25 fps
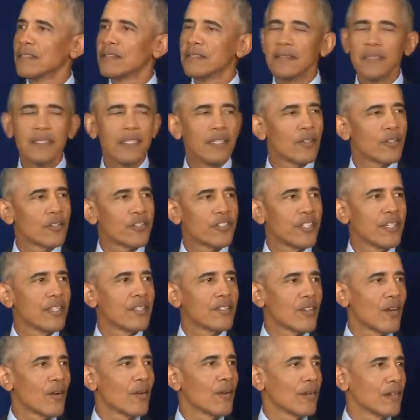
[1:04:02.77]
he or she has
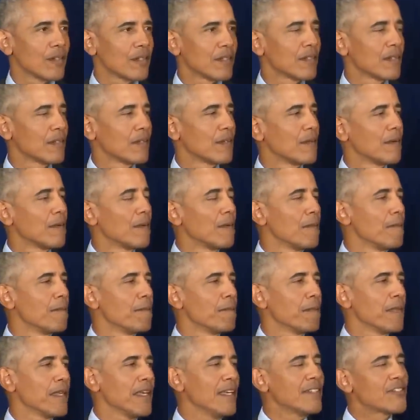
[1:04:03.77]
earned.
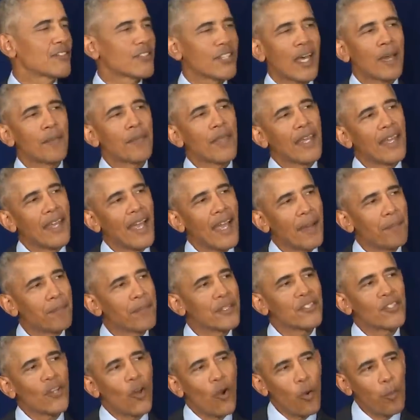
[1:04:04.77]
Each time that
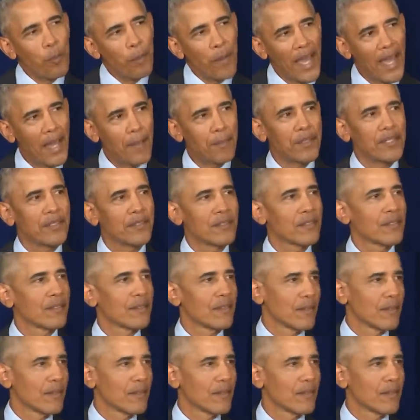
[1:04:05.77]
happens, hope happens.